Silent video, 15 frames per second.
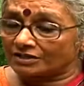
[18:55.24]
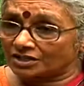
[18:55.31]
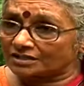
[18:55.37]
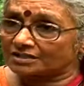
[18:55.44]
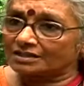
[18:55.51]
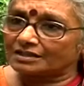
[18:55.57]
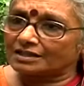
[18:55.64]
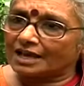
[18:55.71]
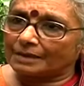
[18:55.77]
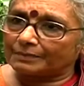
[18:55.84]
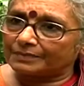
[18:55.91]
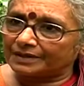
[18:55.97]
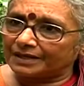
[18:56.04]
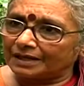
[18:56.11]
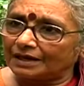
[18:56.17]
register the
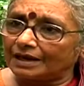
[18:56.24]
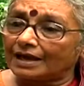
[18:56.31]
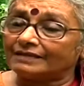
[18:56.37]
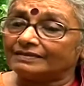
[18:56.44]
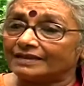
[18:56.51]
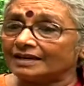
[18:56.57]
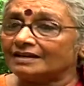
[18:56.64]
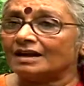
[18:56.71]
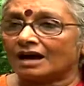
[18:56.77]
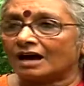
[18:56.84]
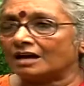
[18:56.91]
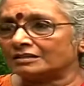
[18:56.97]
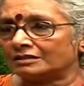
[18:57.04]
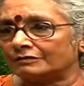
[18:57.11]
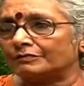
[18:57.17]
appeal and then
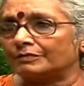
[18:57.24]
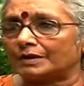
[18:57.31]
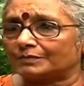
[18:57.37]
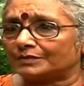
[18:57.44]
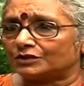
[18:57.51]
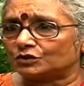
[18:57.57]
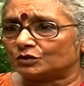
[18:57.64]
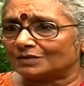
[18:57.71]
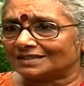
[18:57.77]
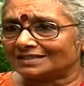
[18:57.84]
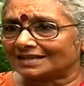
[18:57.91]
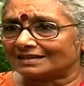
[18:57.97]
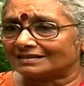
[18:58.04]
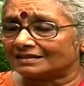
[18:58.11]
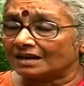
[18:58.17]
ask for papers to be
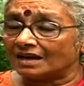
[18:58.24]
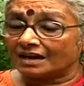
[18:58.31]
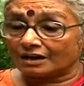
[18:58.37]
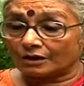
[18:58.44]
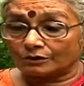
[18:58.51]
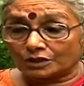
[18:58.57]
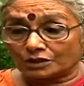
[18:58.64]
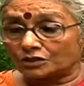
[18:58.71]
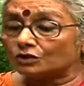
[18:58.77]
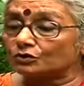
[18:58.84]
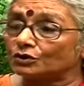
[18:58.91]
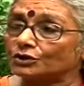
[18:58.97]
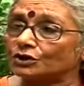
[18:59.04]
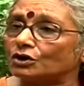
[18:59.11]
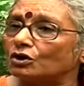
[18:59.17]
sent. Now this
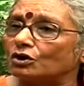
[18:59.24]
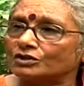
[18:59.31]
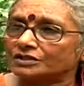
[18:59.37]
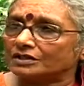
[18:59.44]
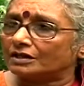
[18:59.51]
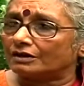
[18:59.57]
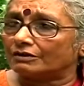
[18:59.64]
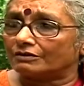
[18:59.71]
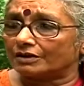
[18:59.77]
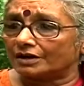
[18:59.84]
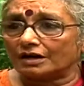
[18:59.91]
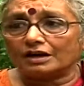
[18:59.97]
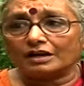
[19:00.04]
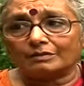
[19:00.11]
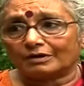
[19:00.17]
is going to cause a
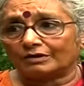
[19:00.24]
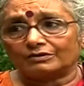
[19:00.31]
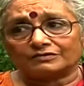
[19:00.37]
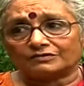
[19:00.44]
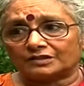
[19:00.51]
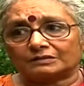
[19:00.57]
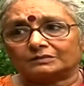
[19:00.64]
real amount